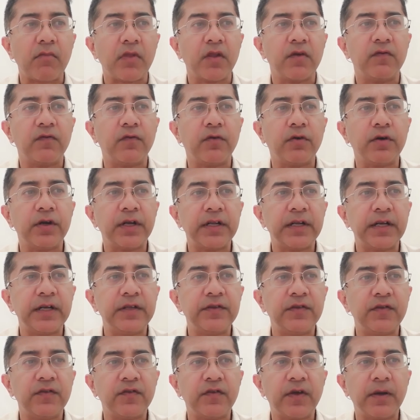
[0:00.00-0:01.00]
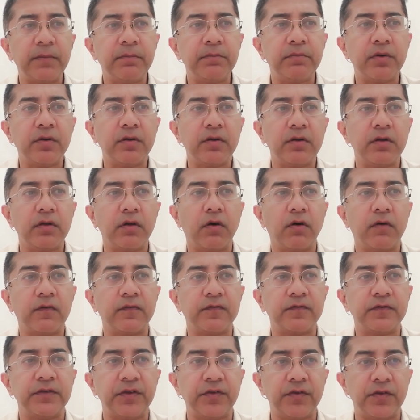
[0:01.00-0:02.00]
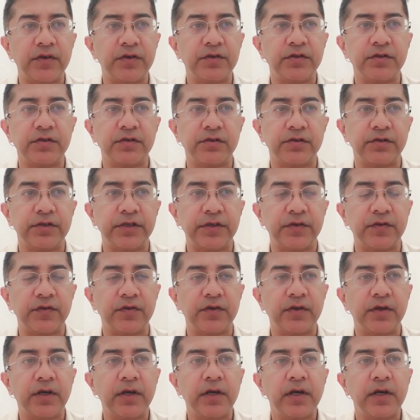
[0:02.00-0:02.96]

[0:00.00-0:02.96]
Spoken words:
for an ensemble of decision trees.